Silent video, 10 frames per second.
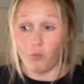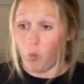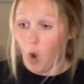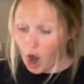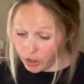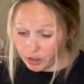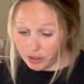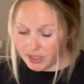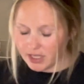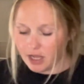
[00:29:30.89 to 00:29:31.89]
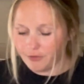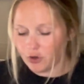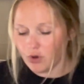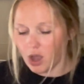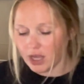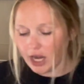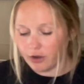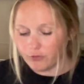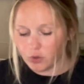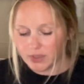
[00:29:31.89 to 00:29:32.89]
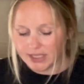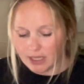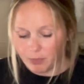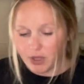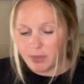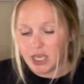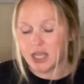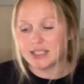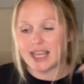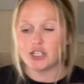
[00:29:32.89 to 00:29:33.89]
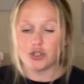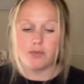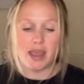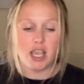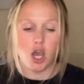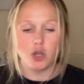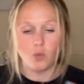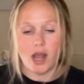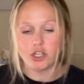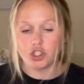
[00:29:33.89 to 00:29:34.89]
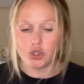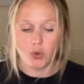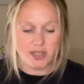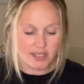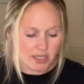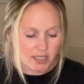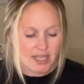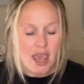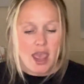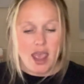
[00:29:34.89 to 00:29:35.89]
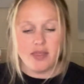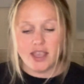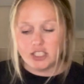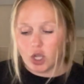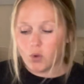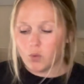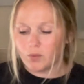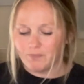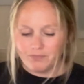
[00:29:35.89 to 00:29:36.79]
waters if you're not careful, simply because they do make unwise choices and they don't